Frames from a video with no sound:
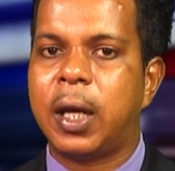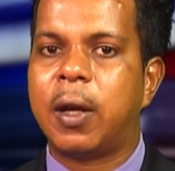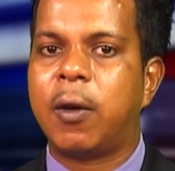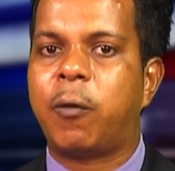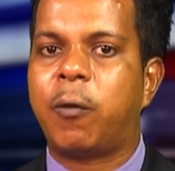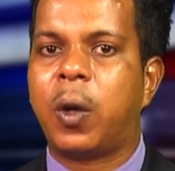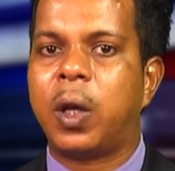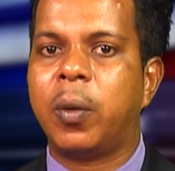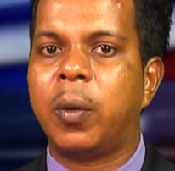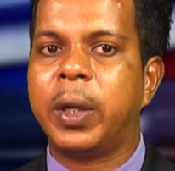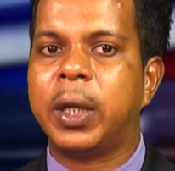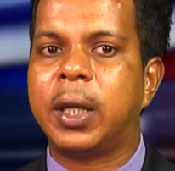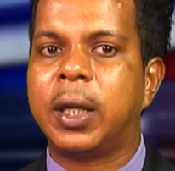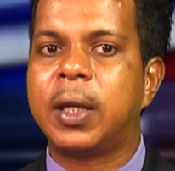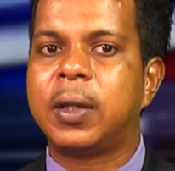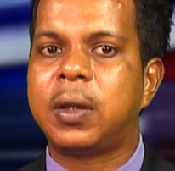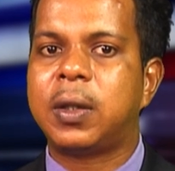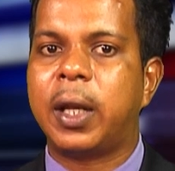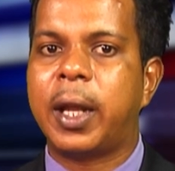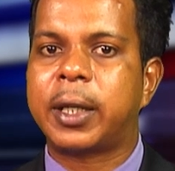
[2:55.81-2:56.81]
following
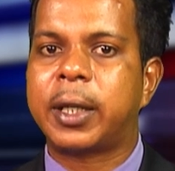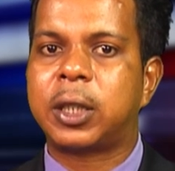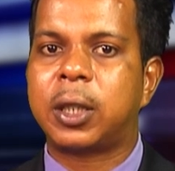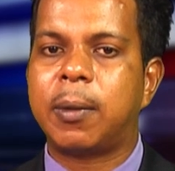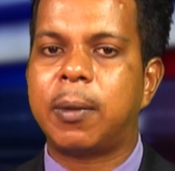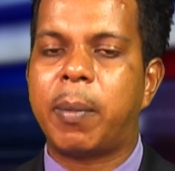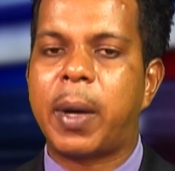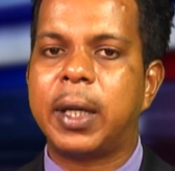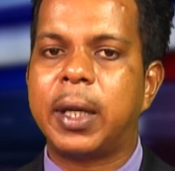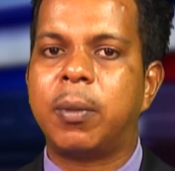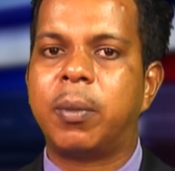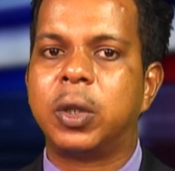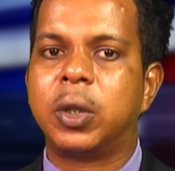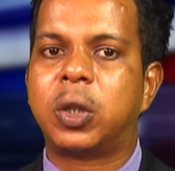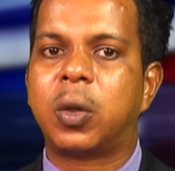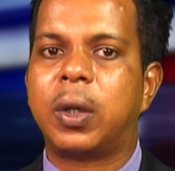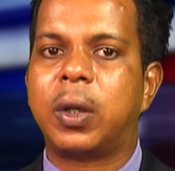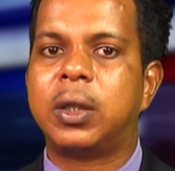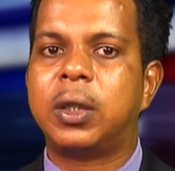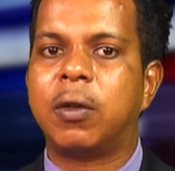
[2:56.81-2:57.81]
his election by the
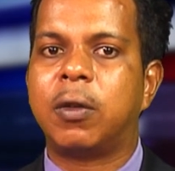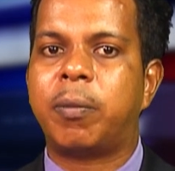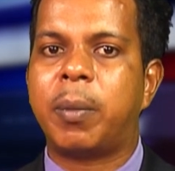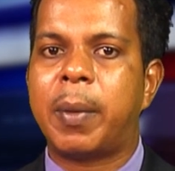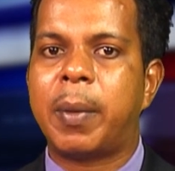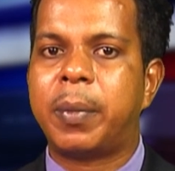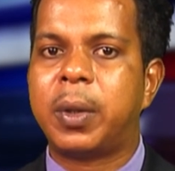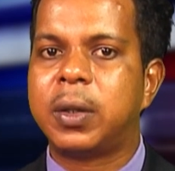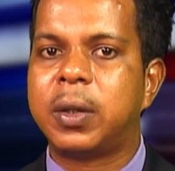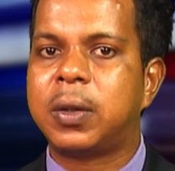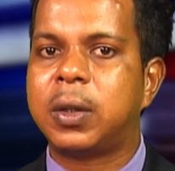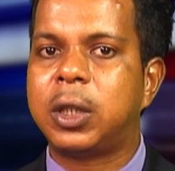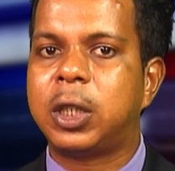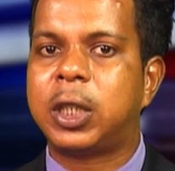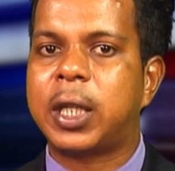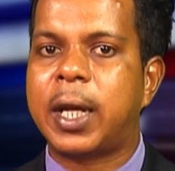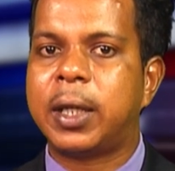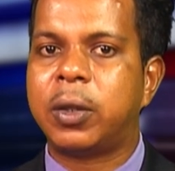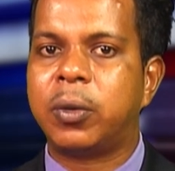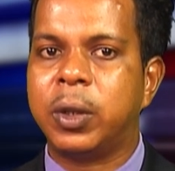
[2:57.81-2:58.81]
majority of members in
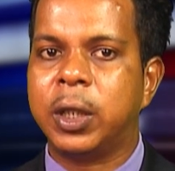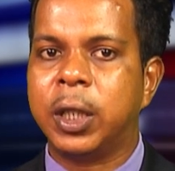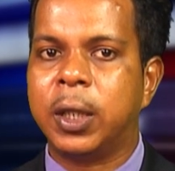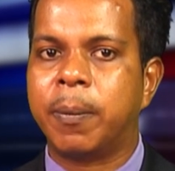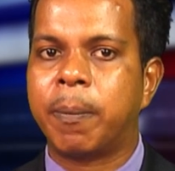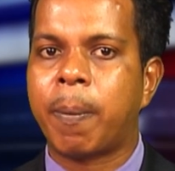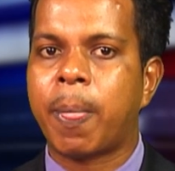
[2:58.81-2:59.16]
January,